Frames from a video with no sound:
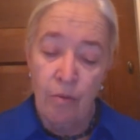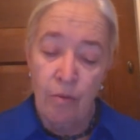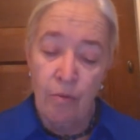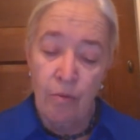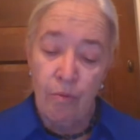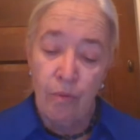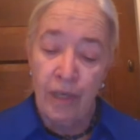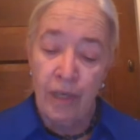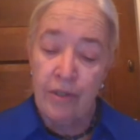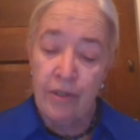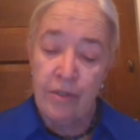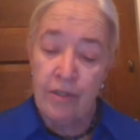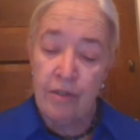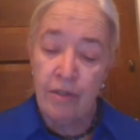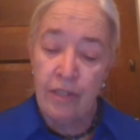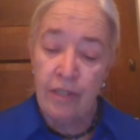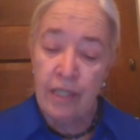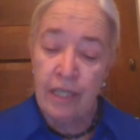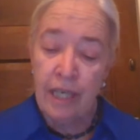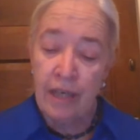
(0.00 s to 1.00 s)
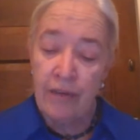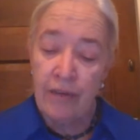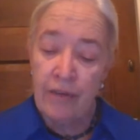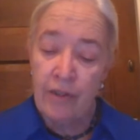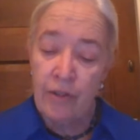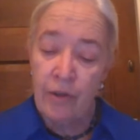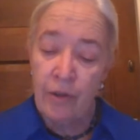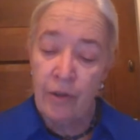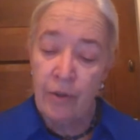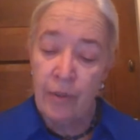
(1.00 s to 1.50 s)
Waiters looking out of the
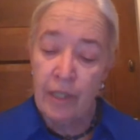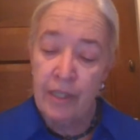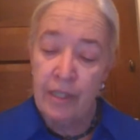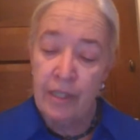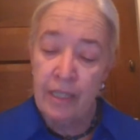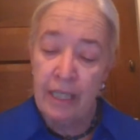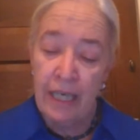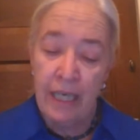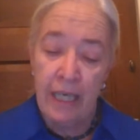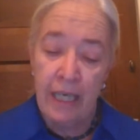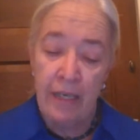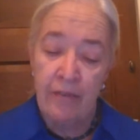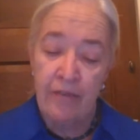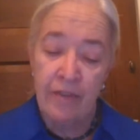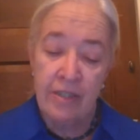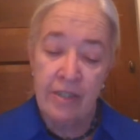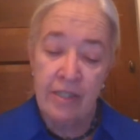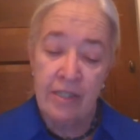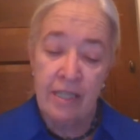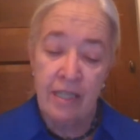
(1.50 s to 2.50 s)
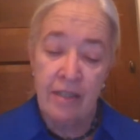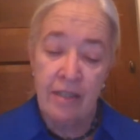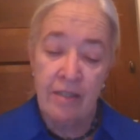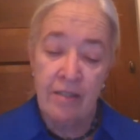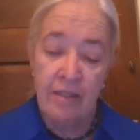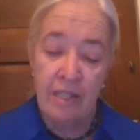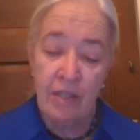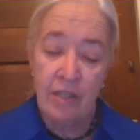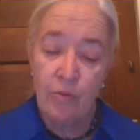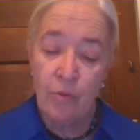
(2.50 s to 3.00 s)
doorway at the head of the stairs,
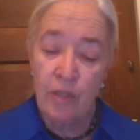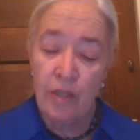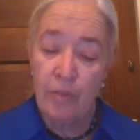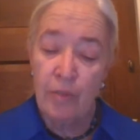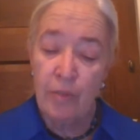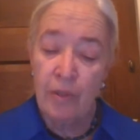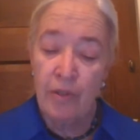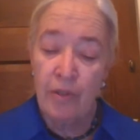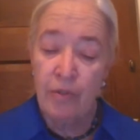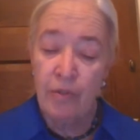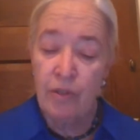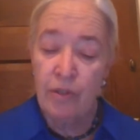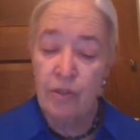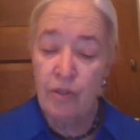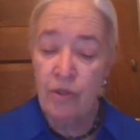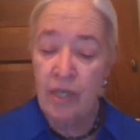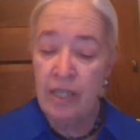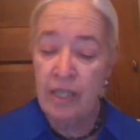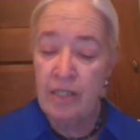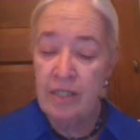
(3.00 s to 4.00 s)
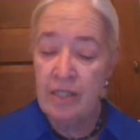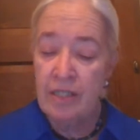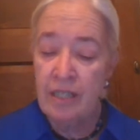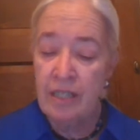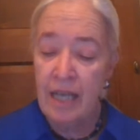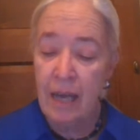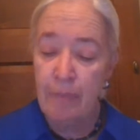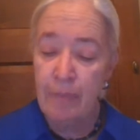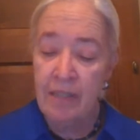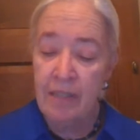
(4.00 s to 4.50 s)
then reappearing with trays and
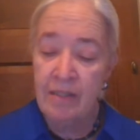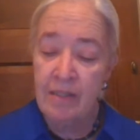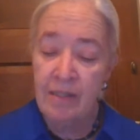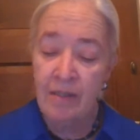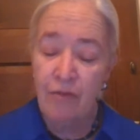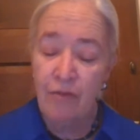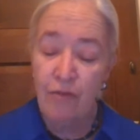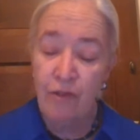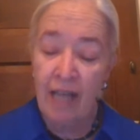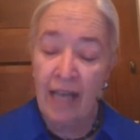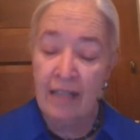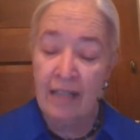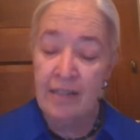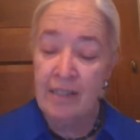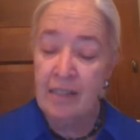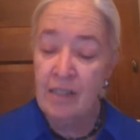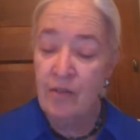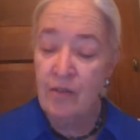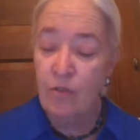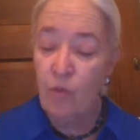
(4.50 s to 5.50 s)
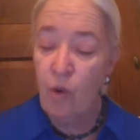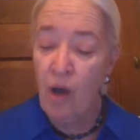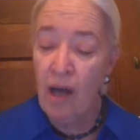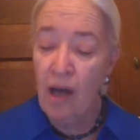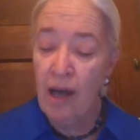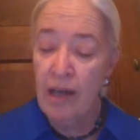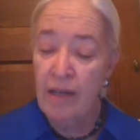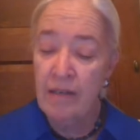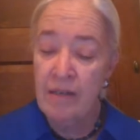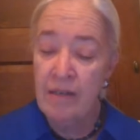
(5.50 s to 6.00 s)
napkins and flasks of
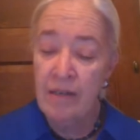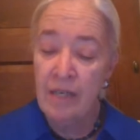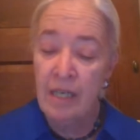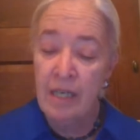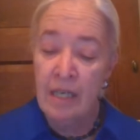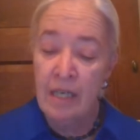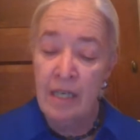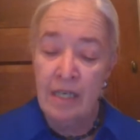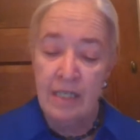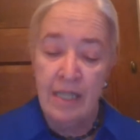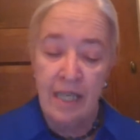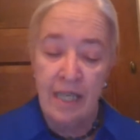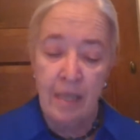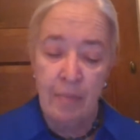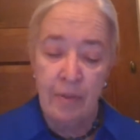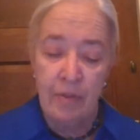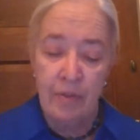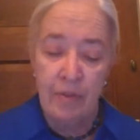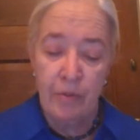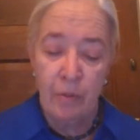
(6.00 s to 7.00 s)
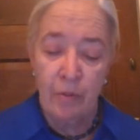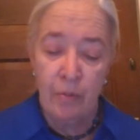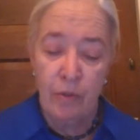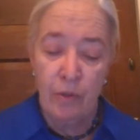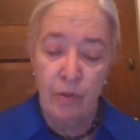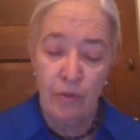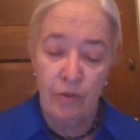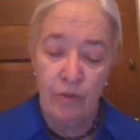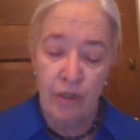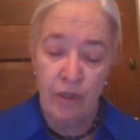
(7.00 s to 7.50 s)
wine. Tables were
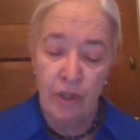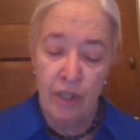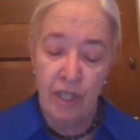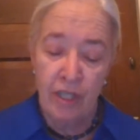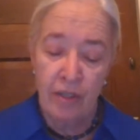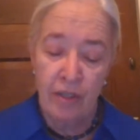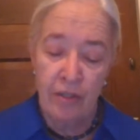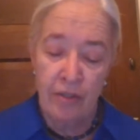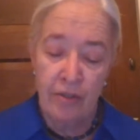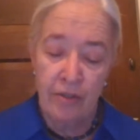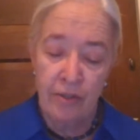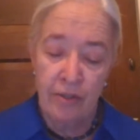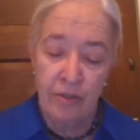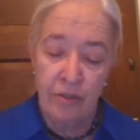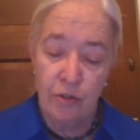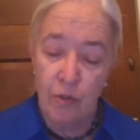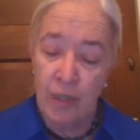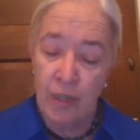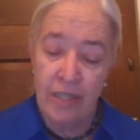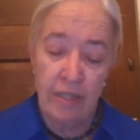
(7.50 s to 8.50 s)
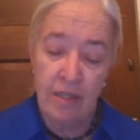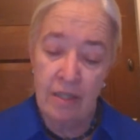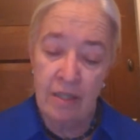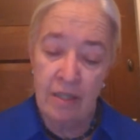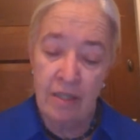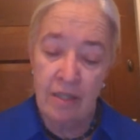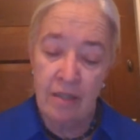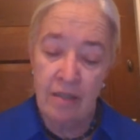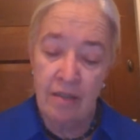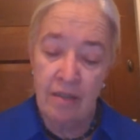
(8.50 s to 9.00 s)
moved, chairs
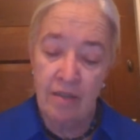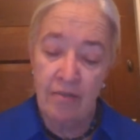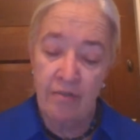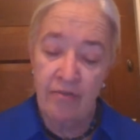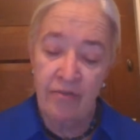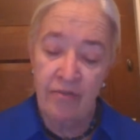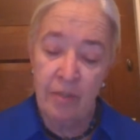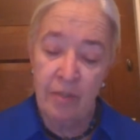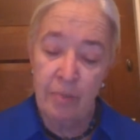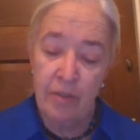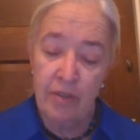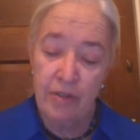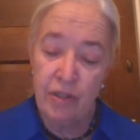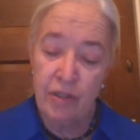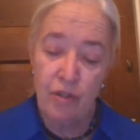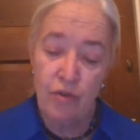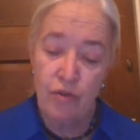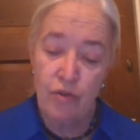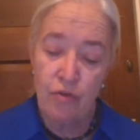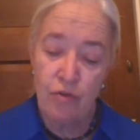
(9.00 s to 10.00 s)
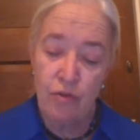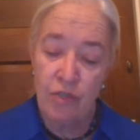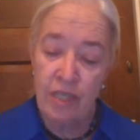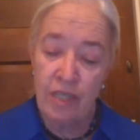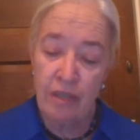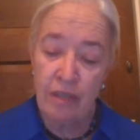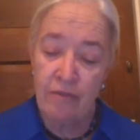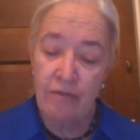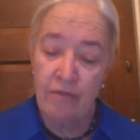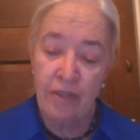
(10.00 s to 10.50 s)
straightened, a feeble string
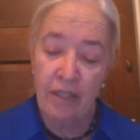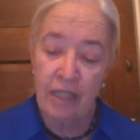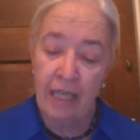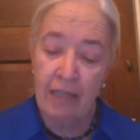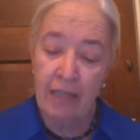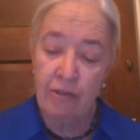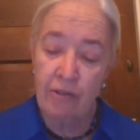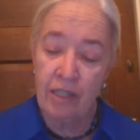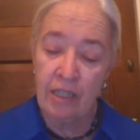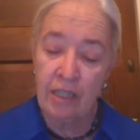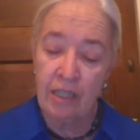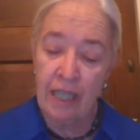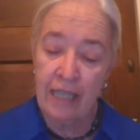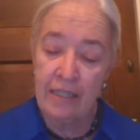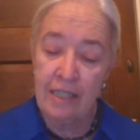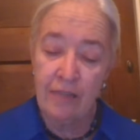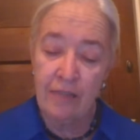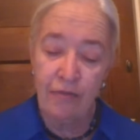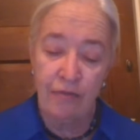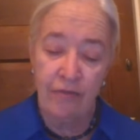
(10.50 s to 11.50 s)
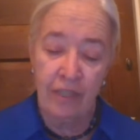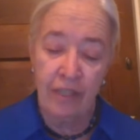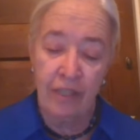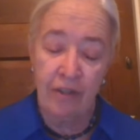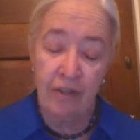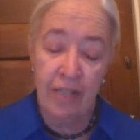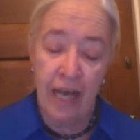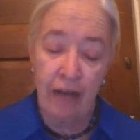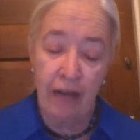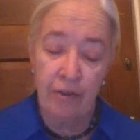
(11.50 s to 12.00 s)
of electric lights flickered
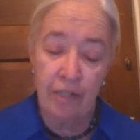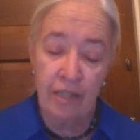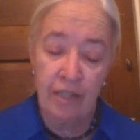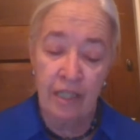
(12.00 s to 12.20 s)
out.